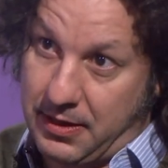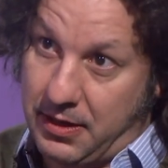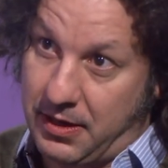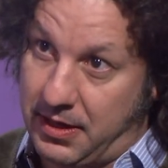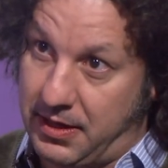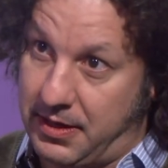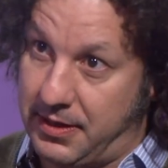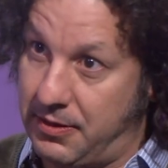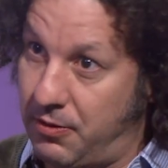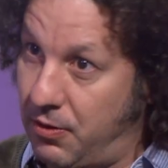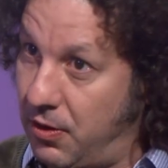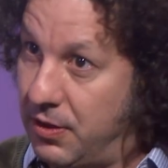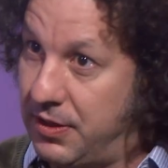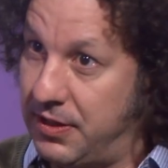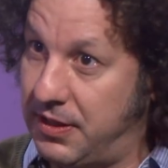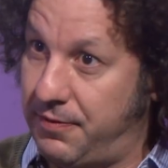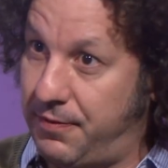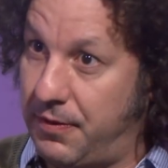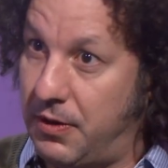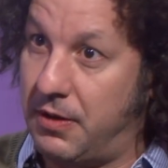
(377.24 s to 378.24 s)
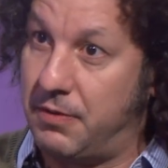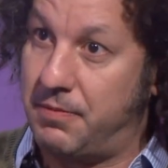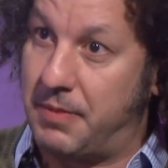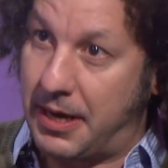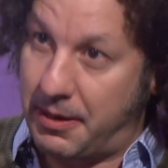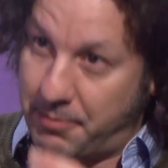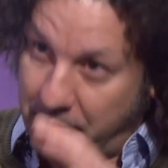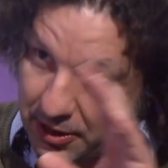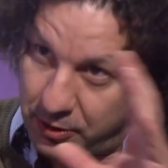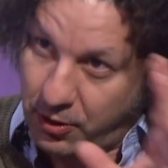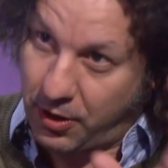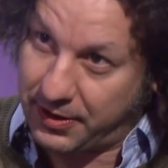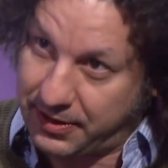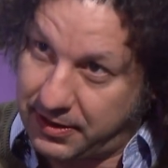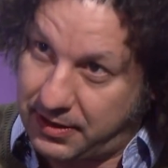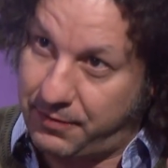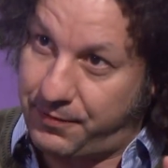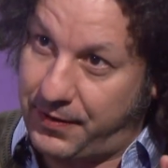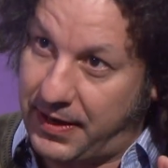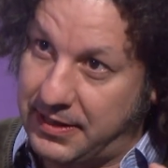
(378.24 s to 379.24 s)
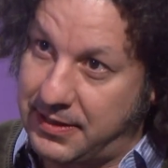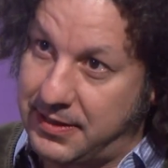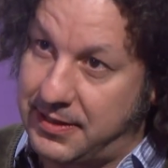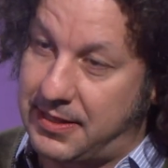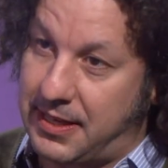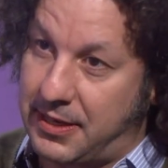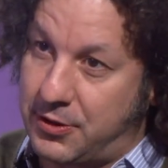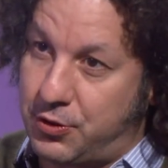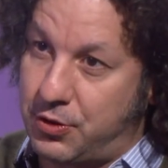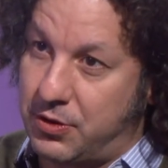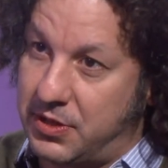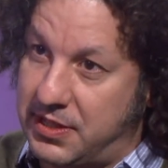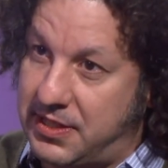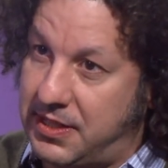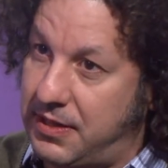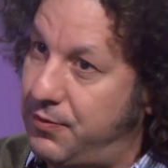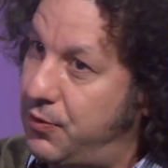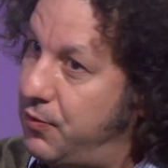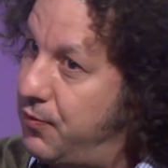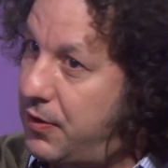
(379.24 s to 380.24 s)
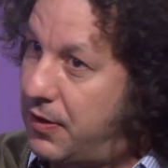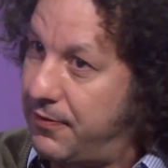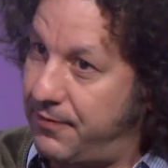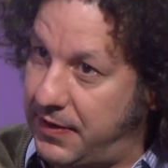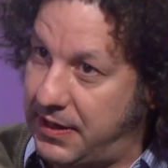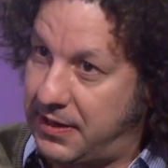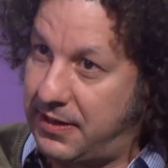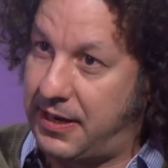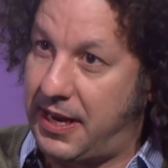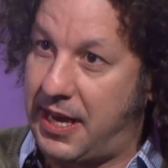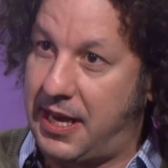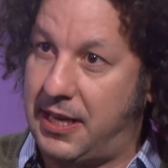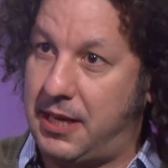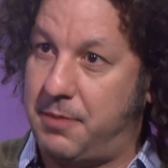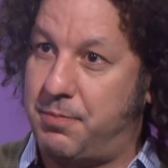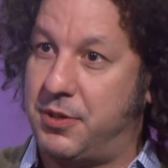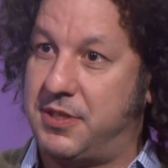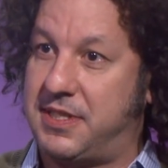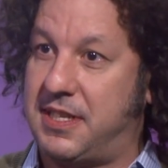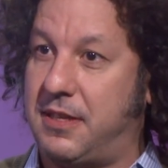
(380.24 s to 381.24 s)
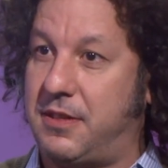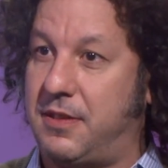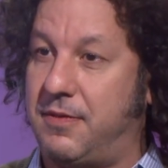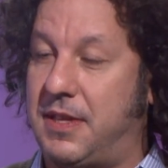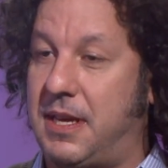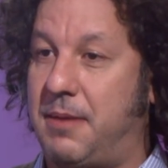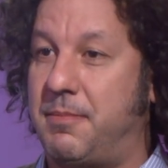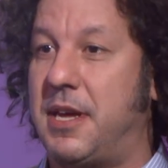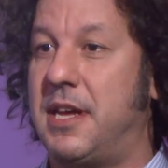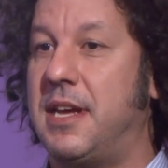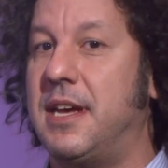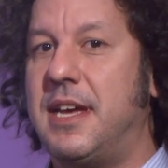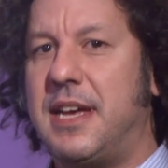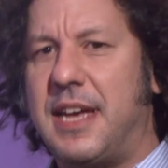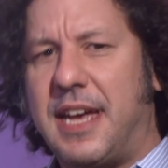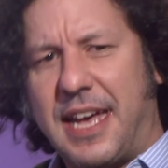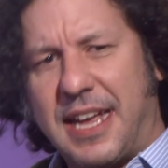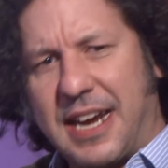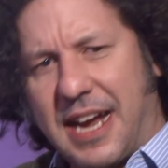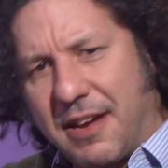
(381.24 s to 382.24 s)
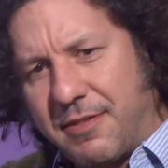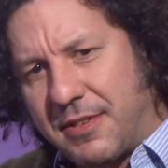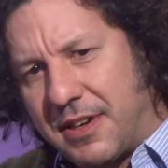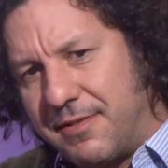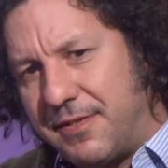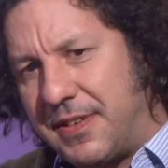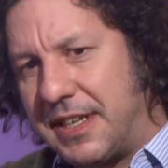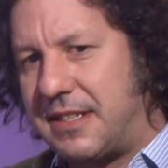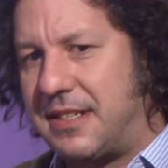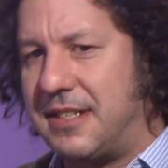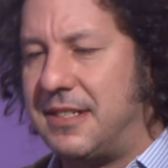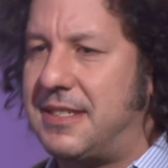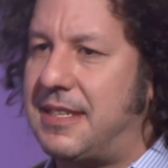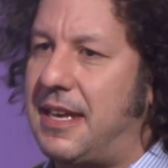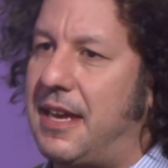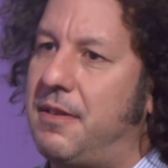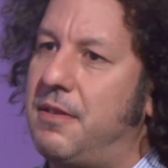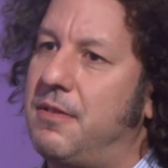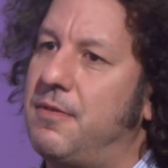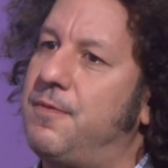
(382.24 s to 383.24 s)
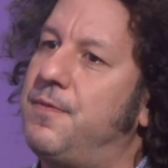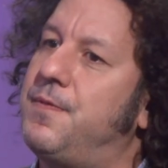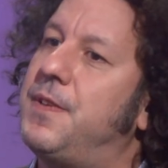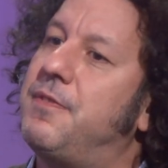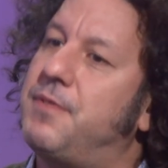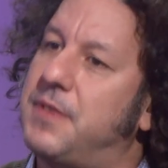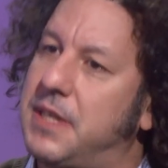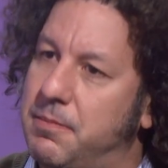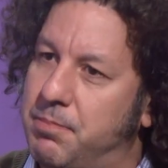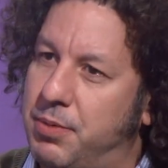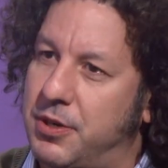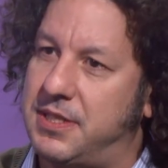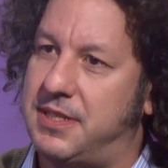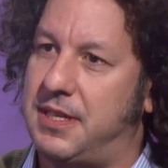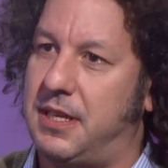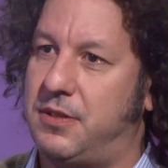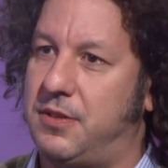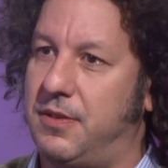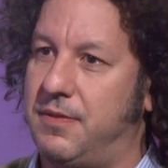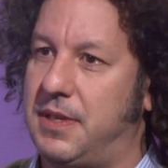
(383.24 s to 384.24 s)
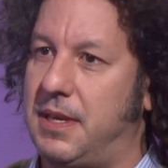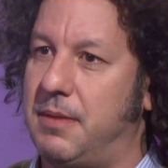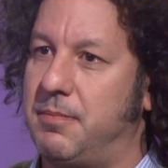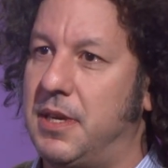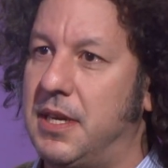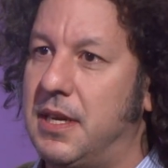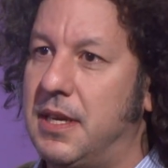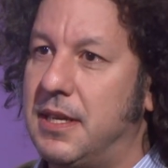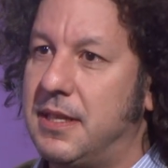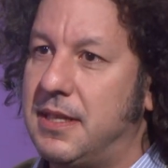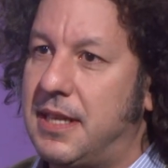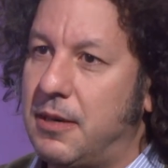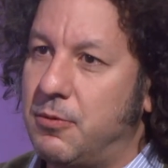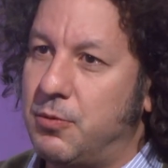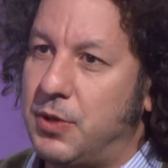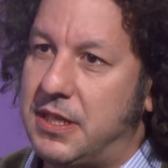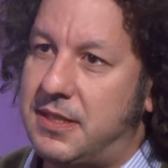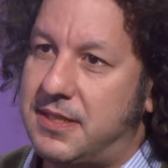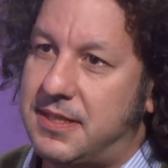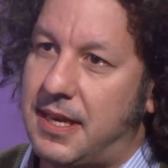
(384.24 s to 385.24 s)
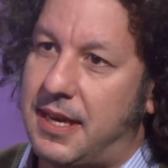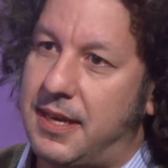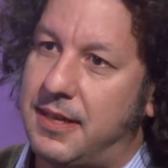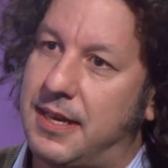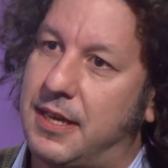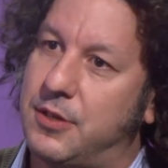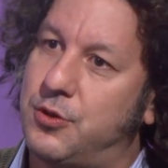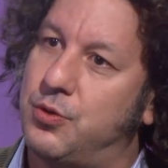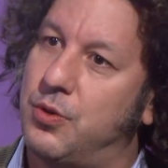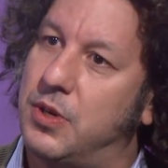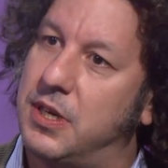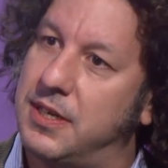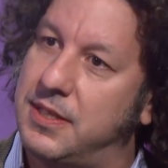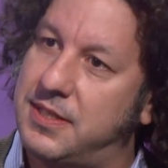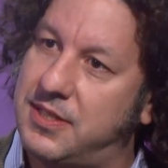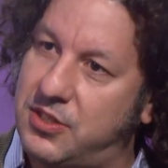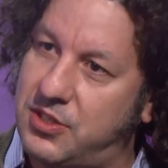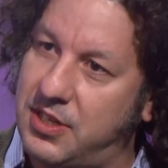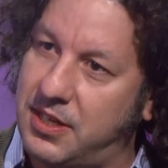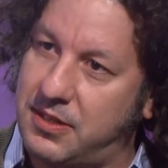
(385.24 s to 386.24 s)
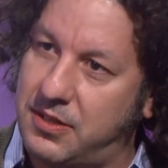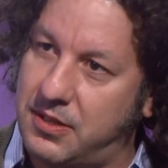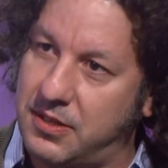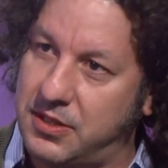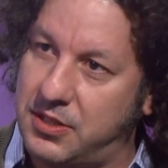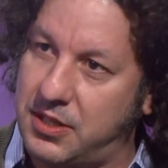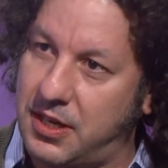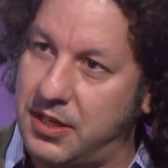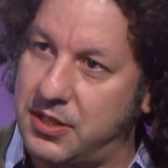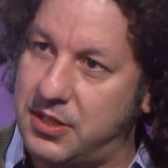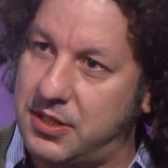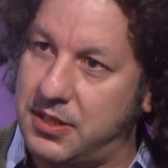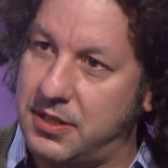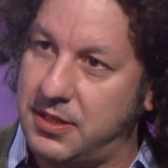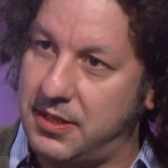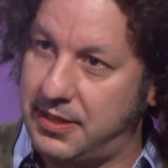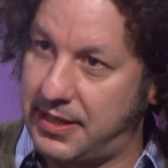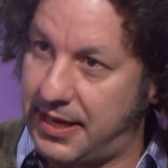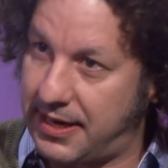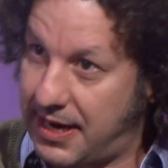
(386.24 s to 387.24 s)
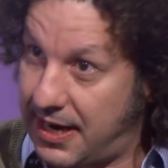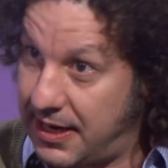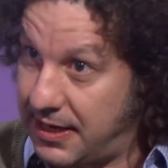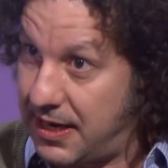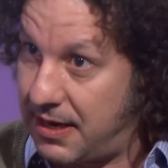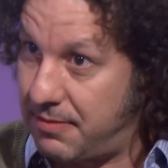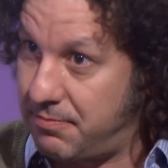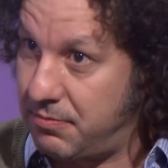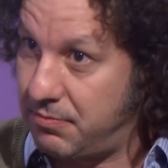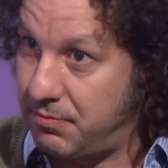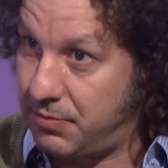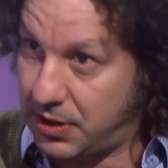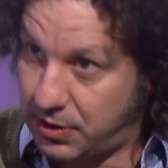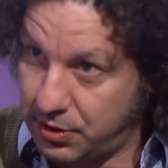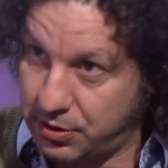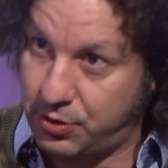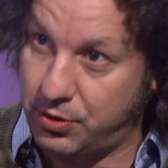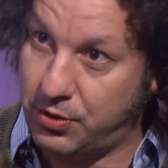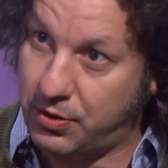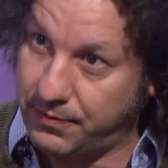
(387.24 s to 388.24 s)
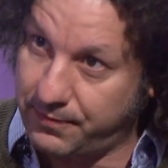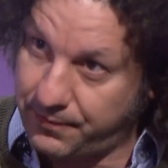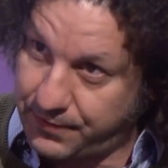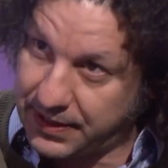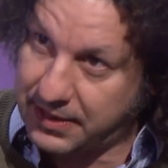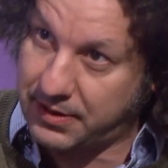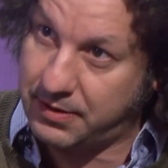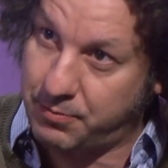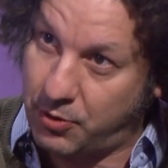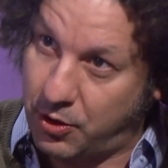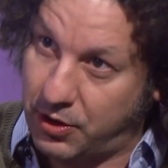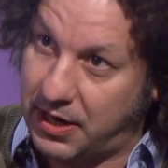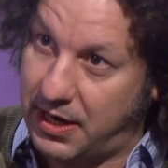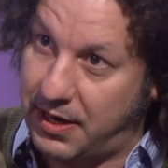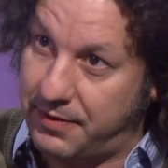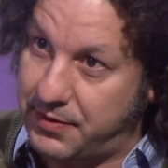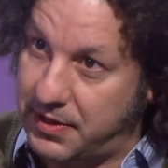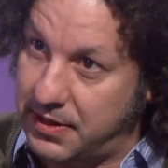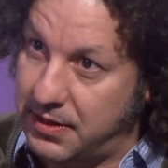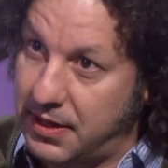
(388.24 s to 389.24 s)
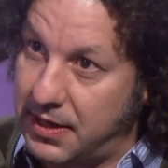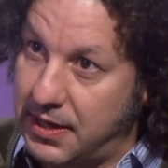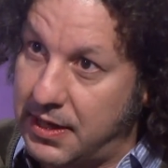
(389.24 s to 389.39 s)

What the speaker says: Among all the defendants that you receive, you've convicted 80% of them, and I've convicted, say, 50% of them. Then we'd say that you are a stricter judge than I am because you convict more often.